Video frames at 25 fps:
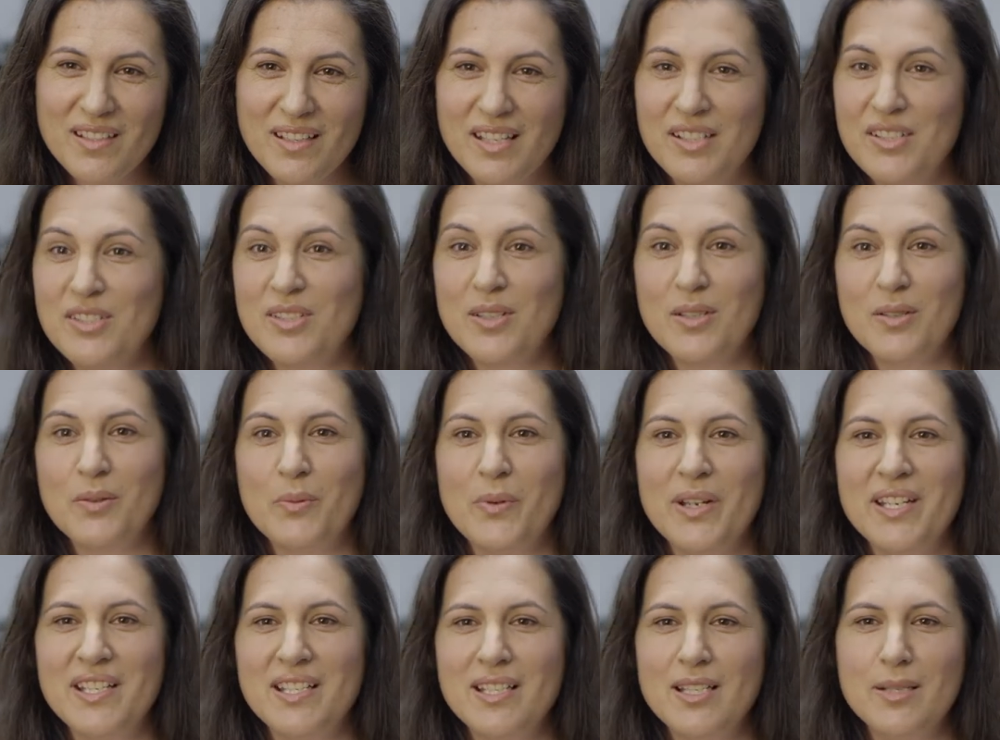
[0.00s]
And so I
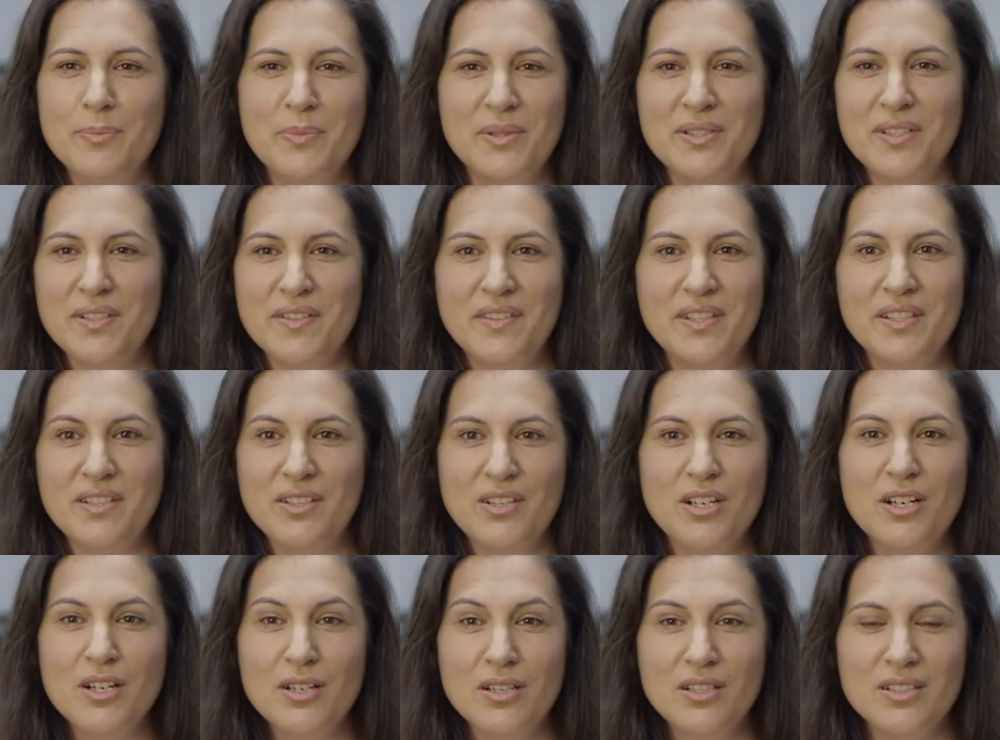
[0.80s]
wake up and I think,
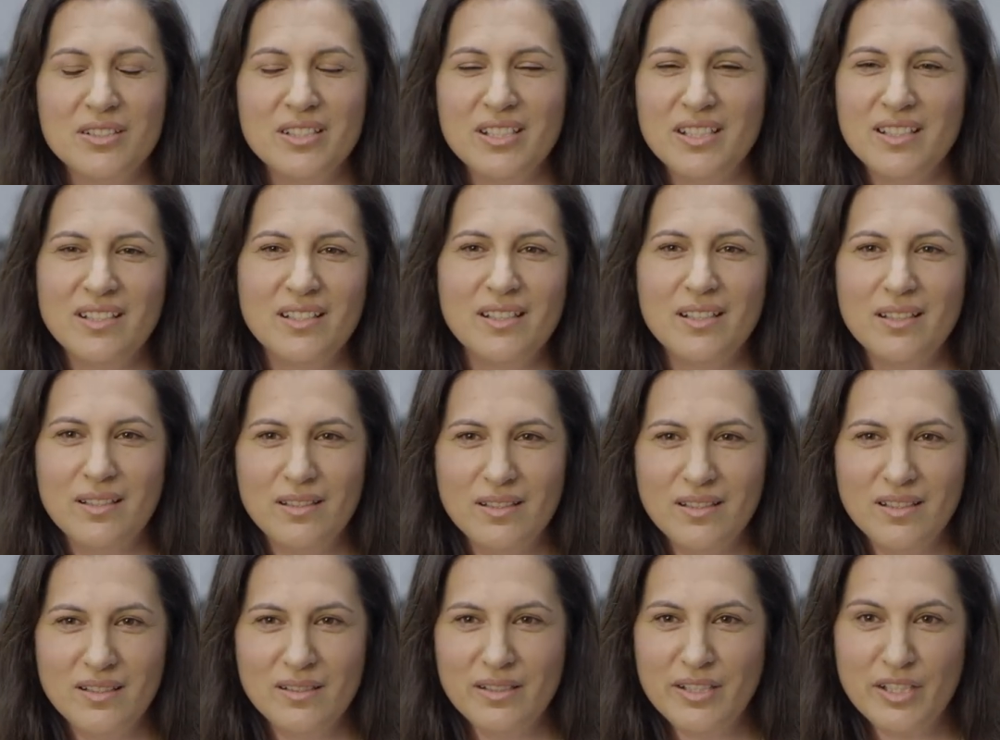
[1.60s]
oh,
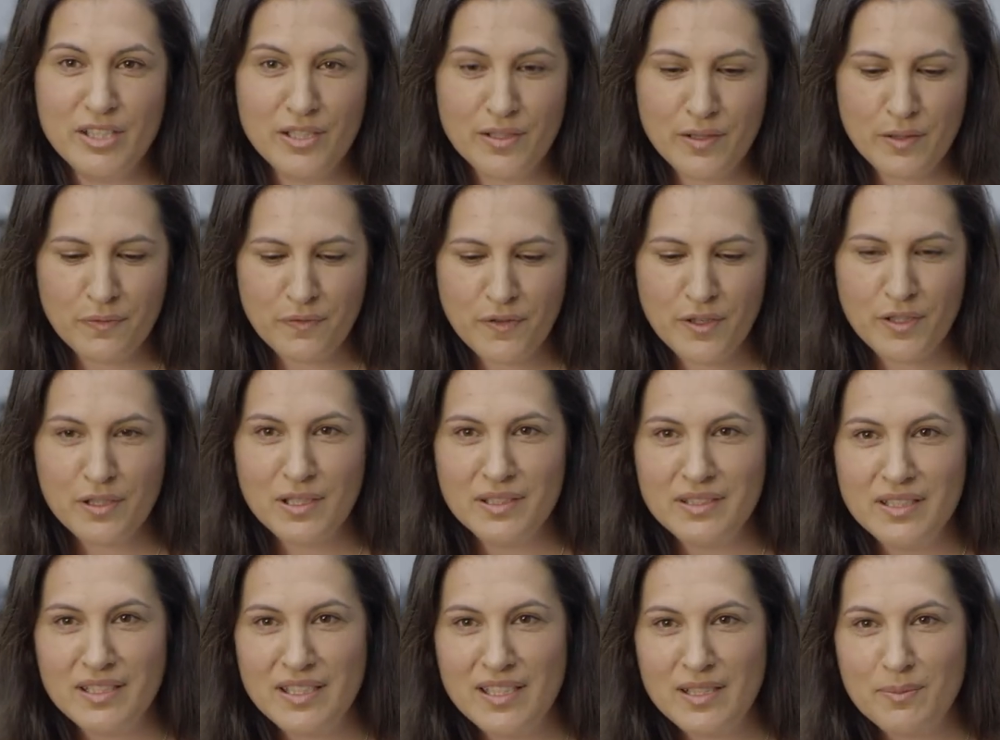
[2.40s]
you know, the phone
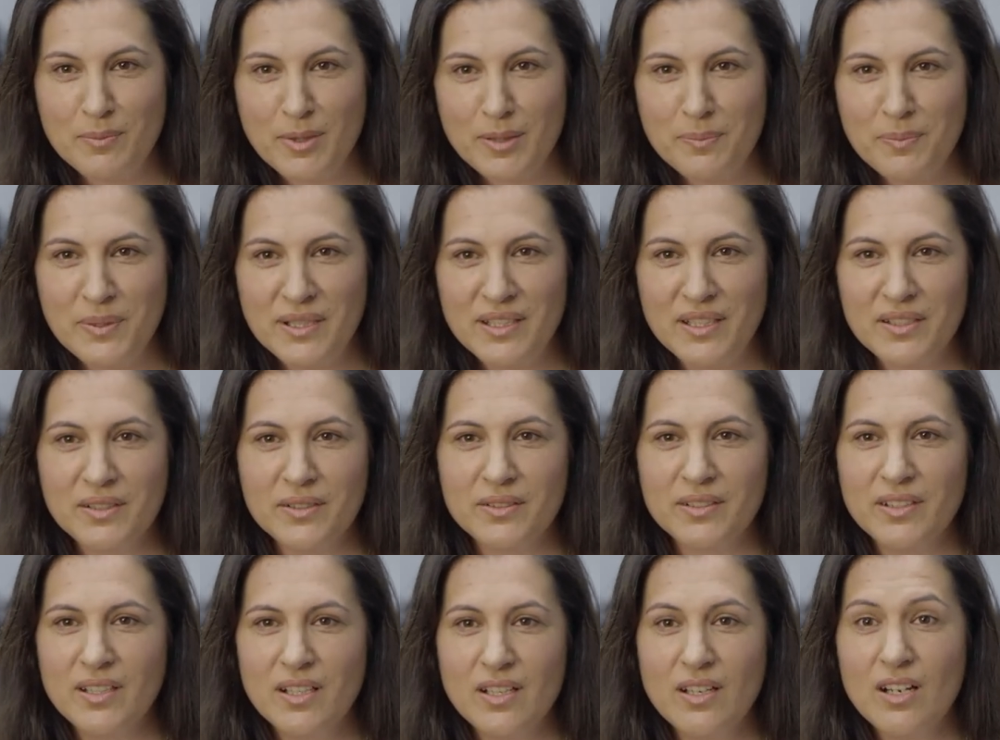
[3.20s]
underneath my
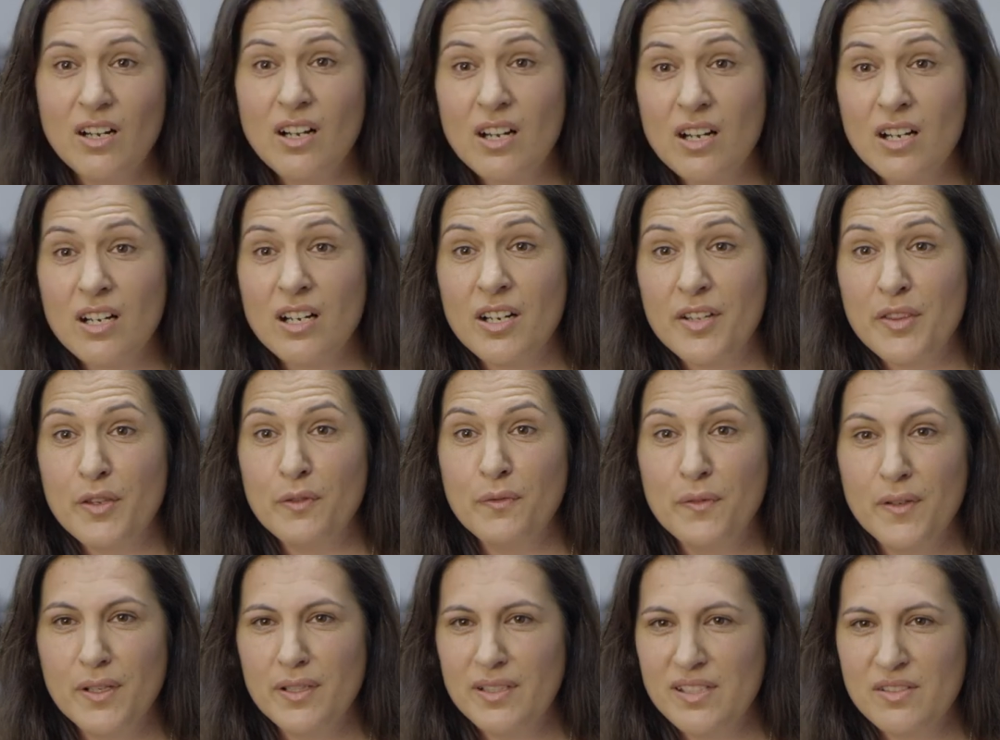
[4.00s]
pillow. Oh, the
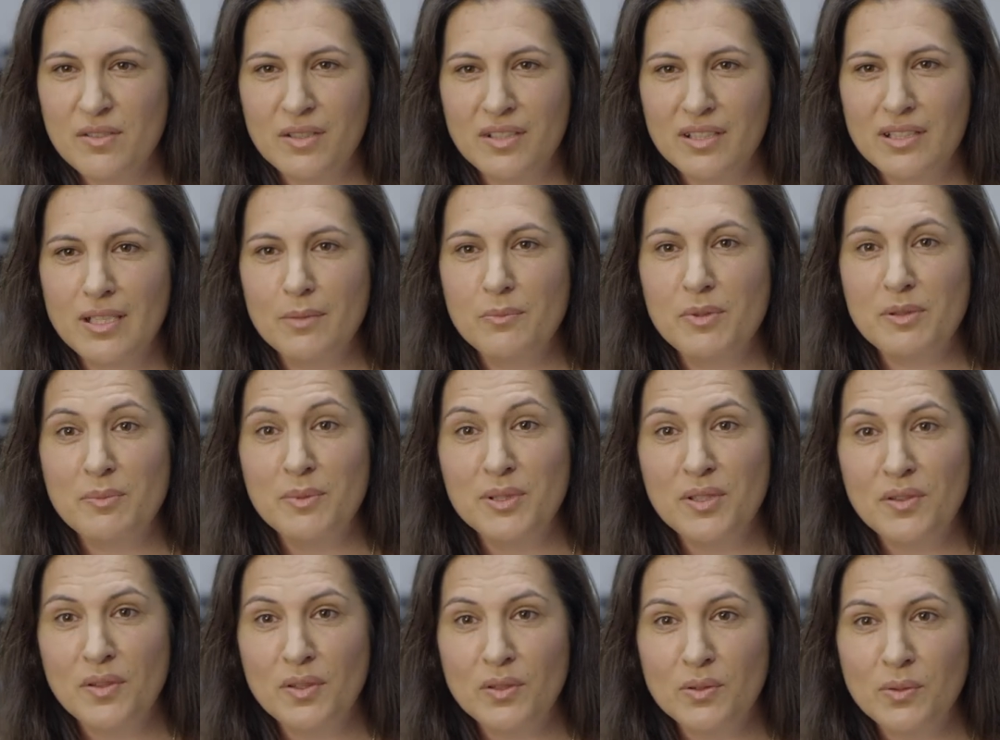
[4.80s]
phone, it's got to come with me
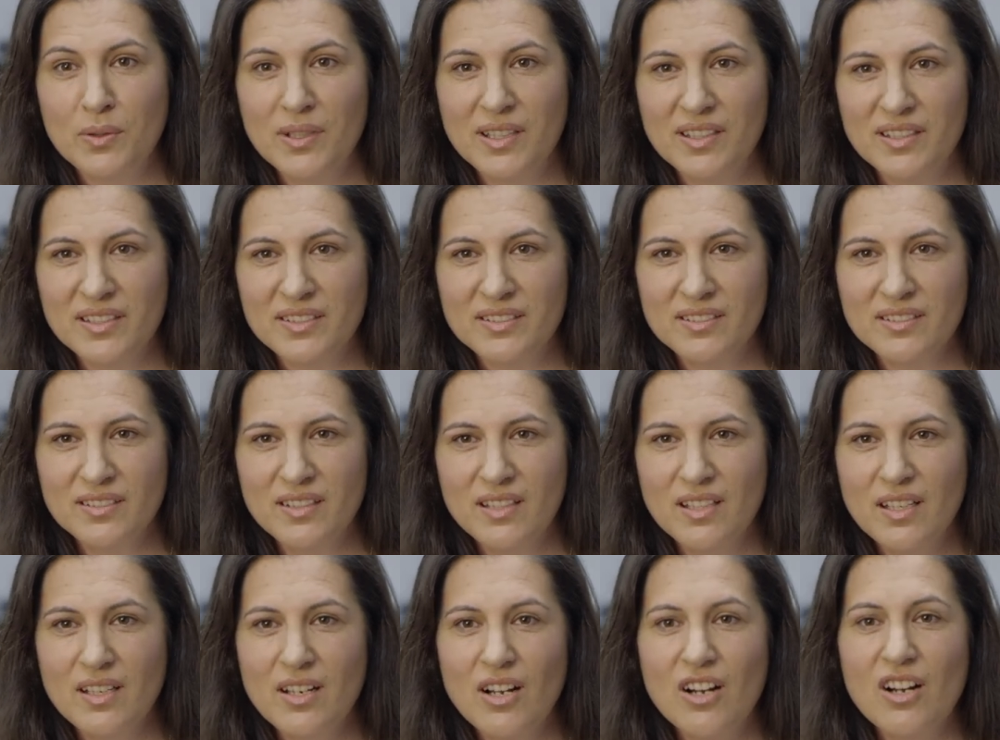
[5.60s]
to the toilet.
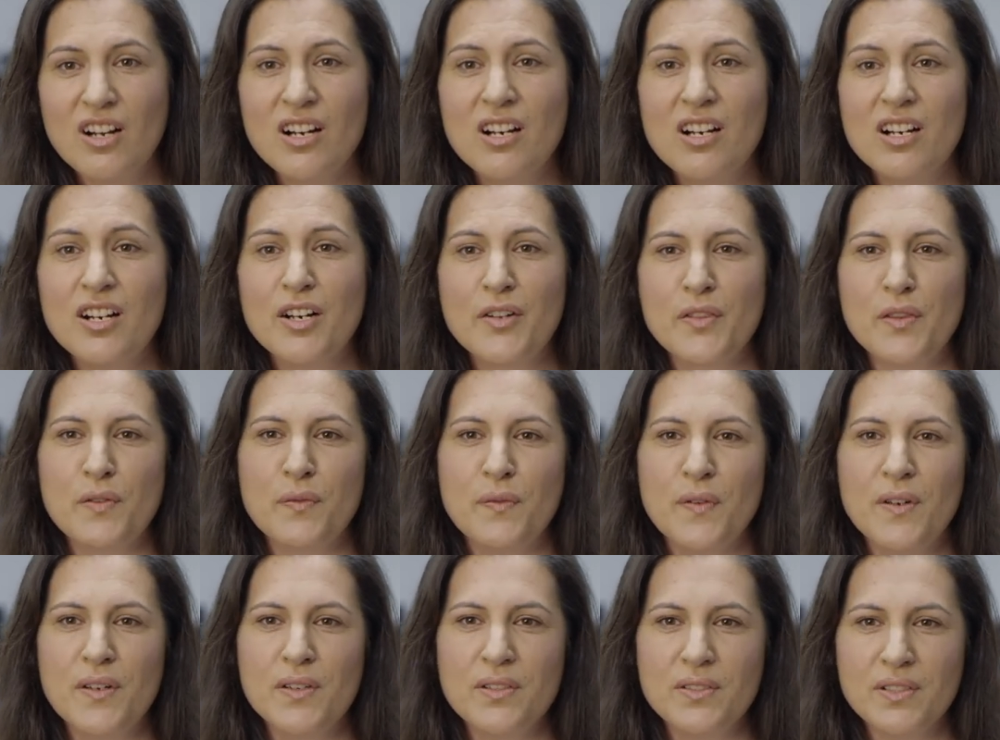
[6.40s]
Oh, the
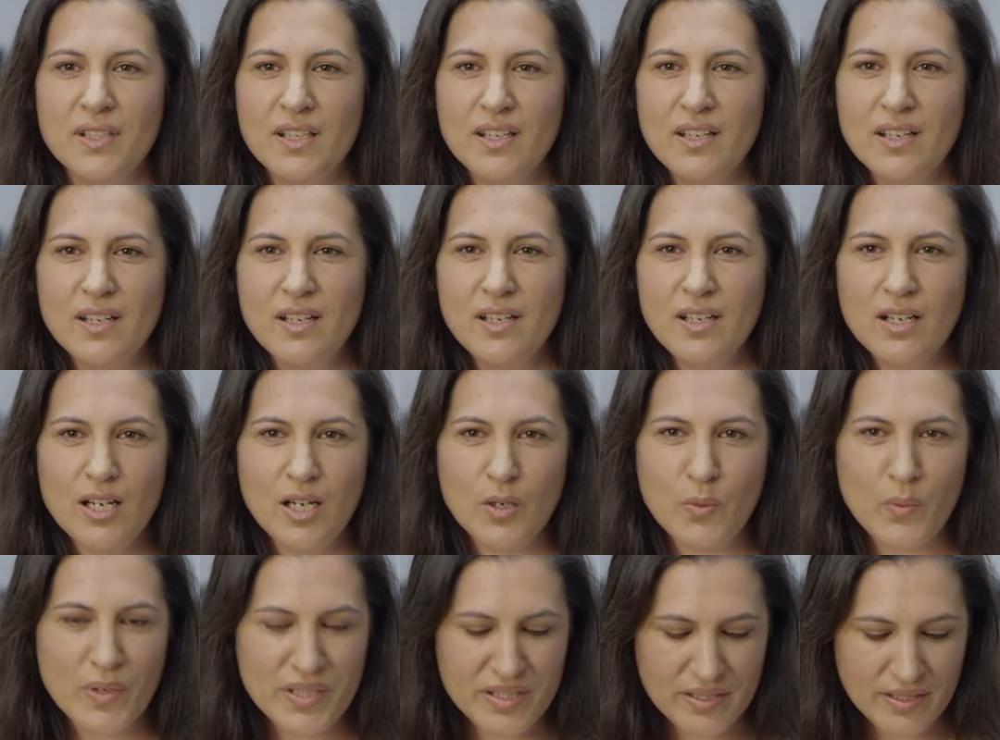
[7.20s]
phone. I
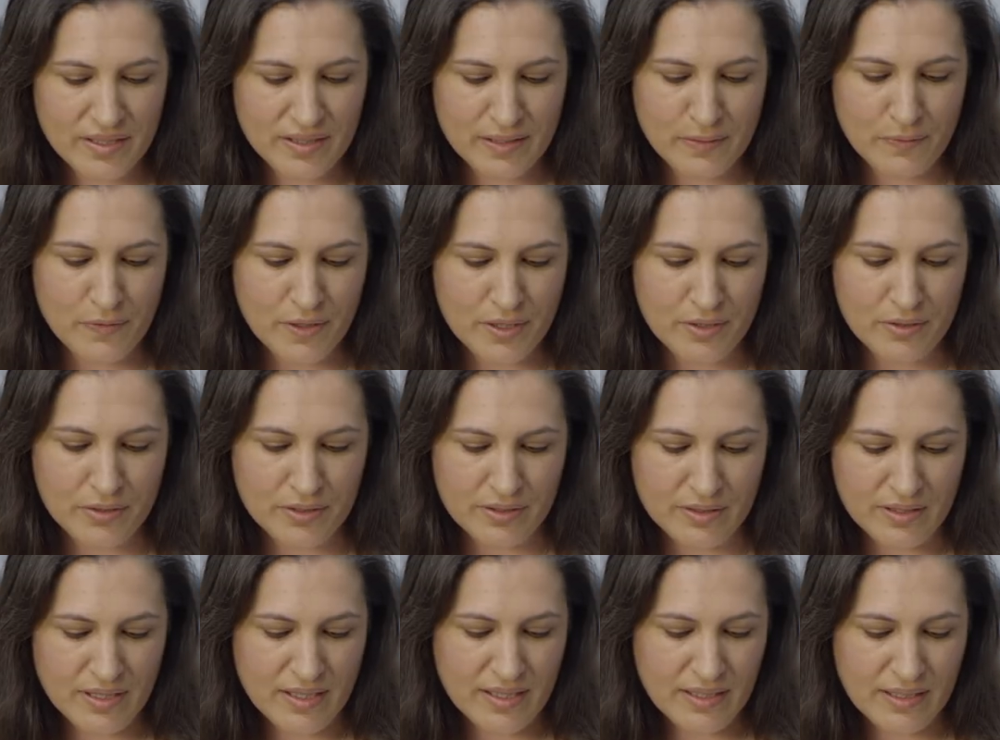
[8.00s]
wonder if I
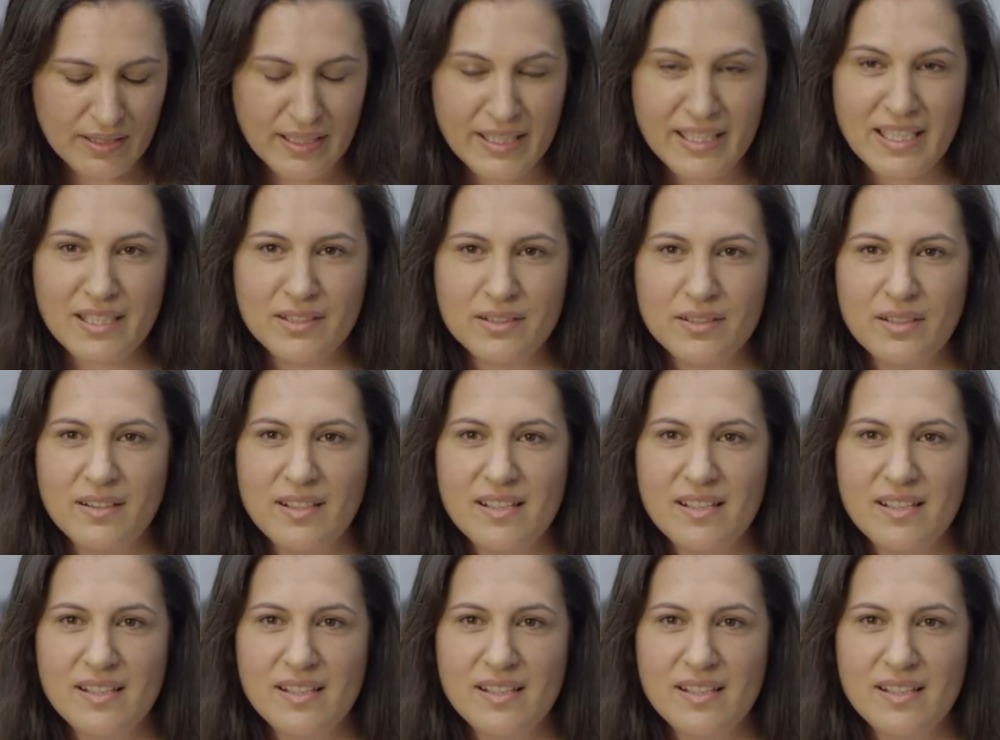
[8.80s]
could click into